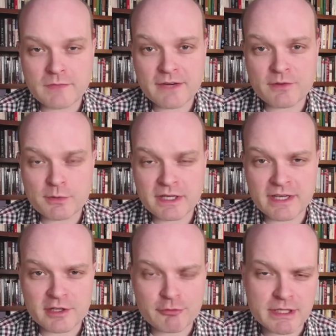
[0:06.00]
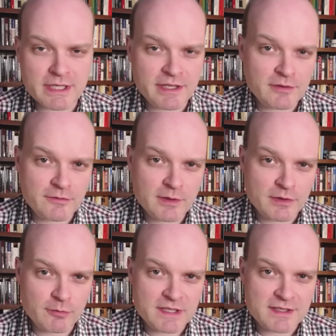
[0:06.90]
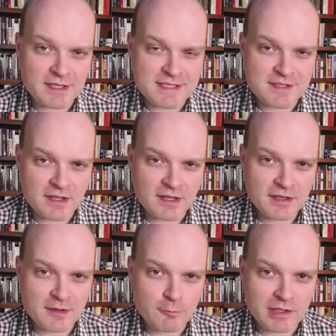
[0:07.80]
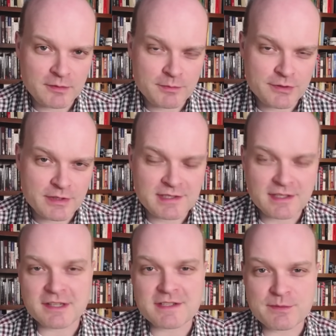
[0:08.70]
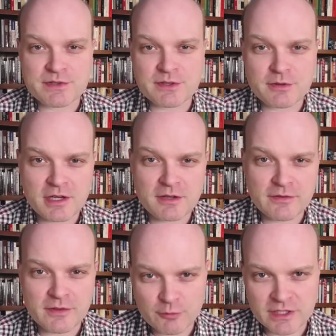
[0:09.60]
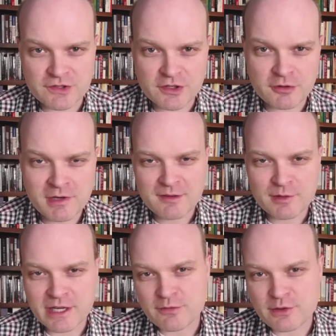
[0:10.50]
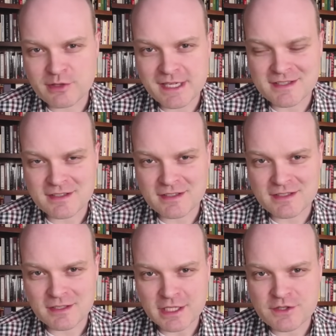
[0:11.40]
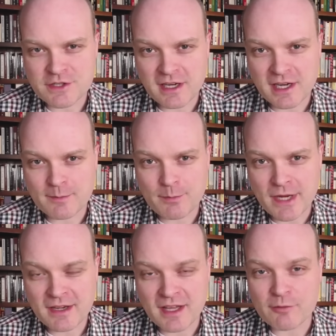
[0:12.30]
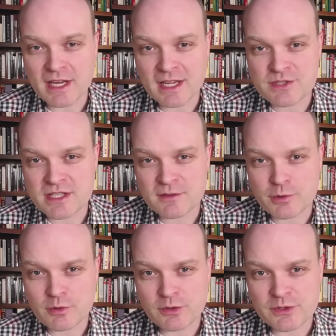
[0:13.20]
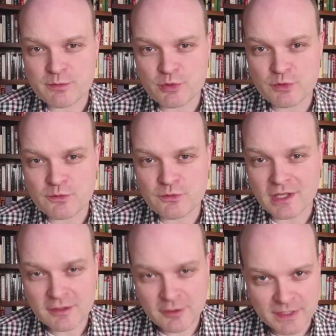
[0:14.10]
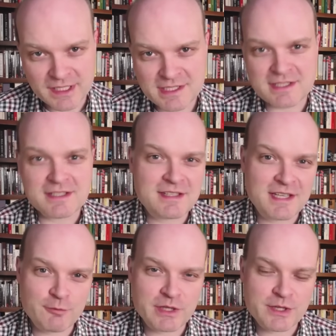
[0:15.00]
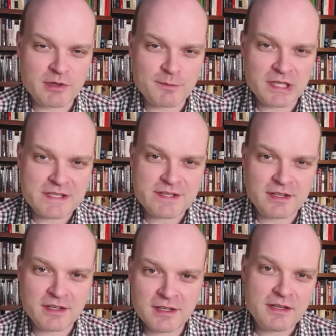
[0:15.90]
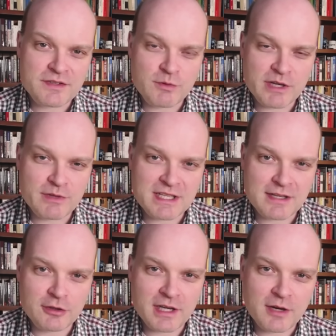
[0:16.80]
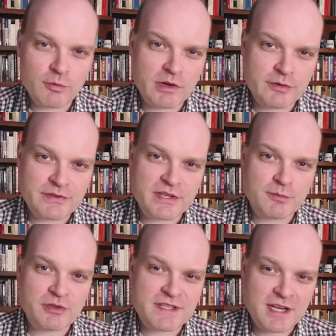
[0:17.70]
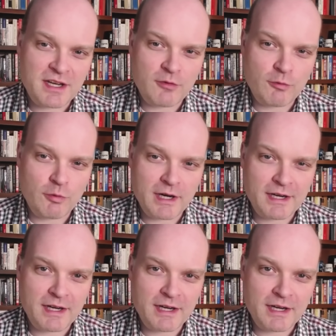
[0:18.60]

Hey everybody, Eric Grenier here from the Writ.ca, and welcome to this latest episode of the Writ Show. We're now a few days into this election campaign, and we have seen the polls move a little bit since that Writ drop on Sunday. So why don't we take a look at where those numbers stand right